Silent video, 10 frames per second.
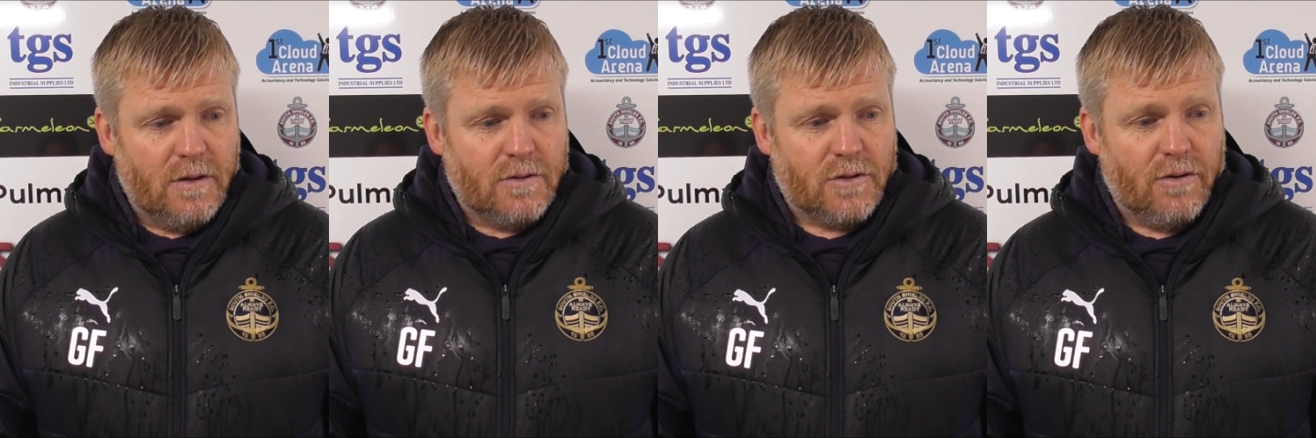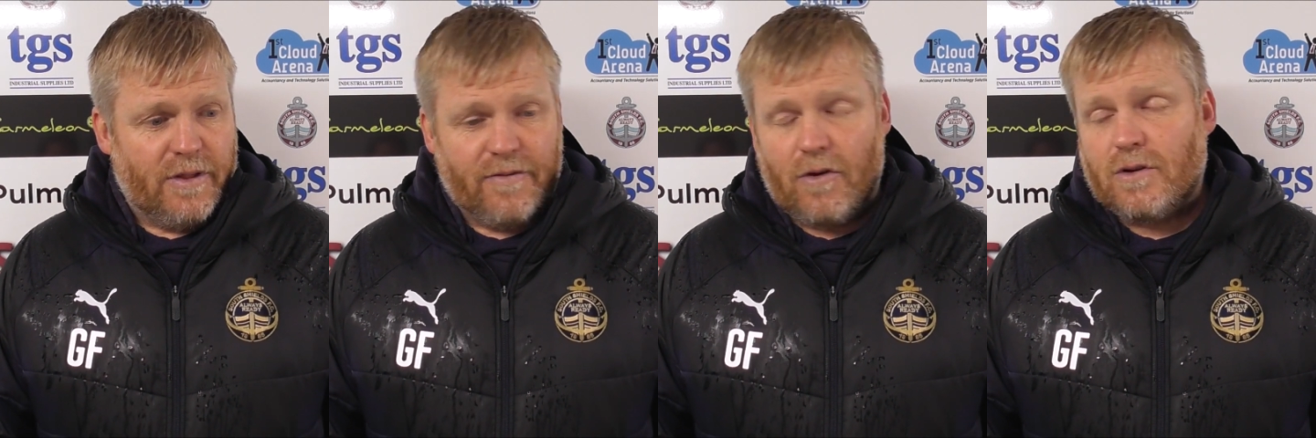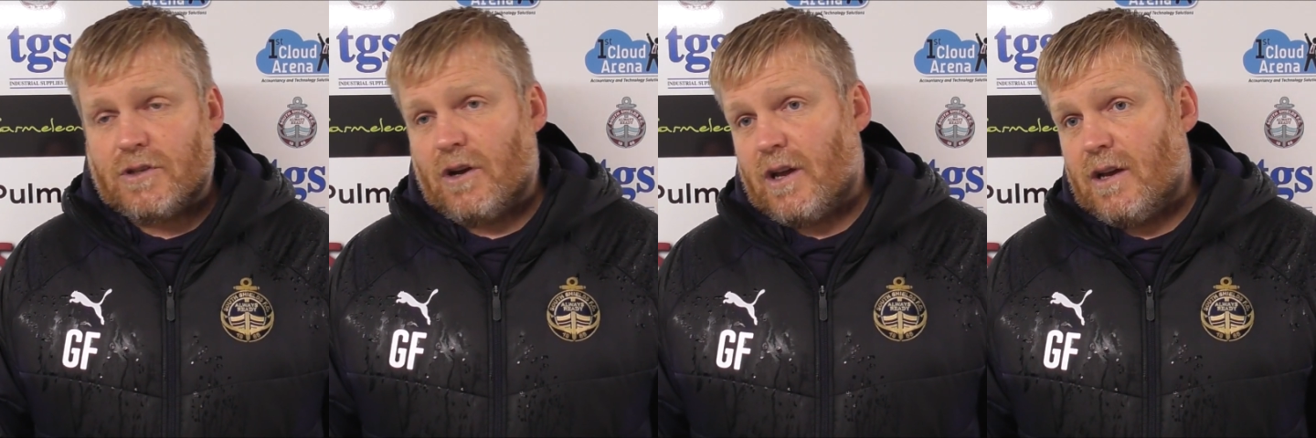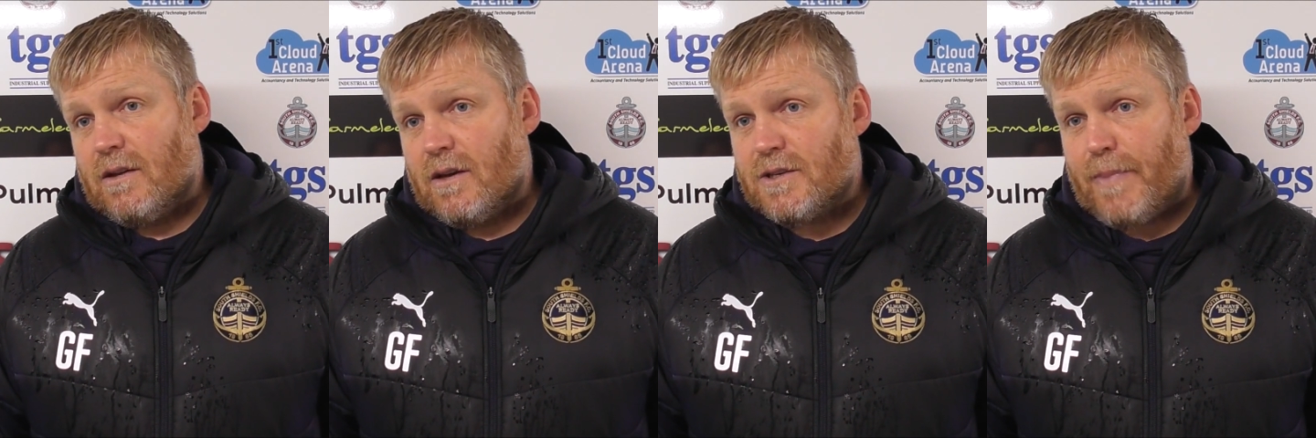so they've always got
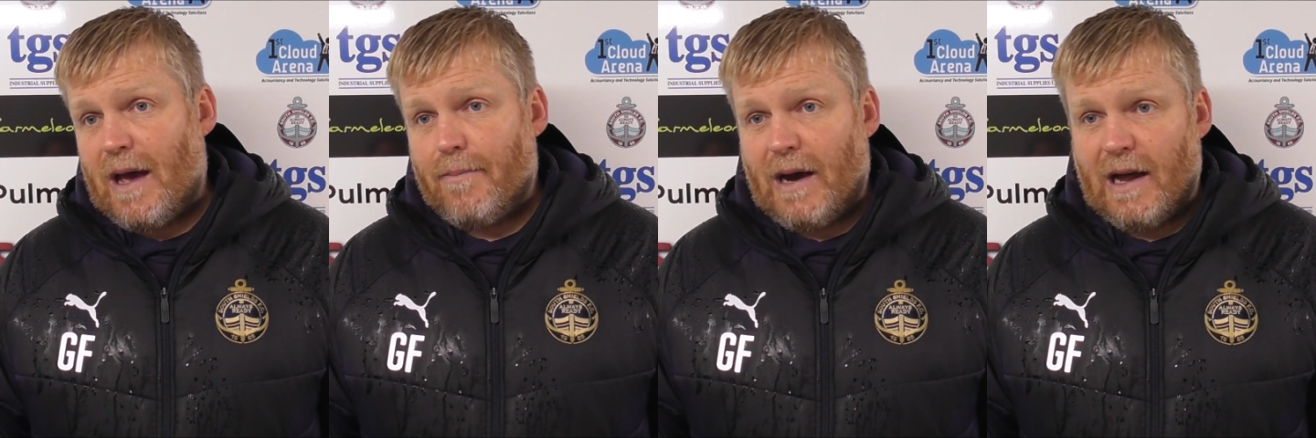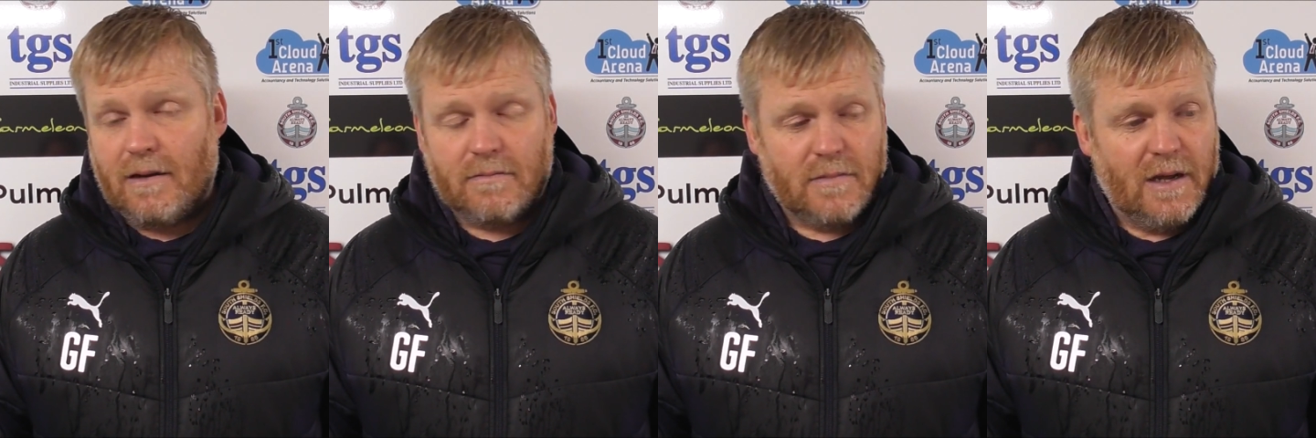a spare man.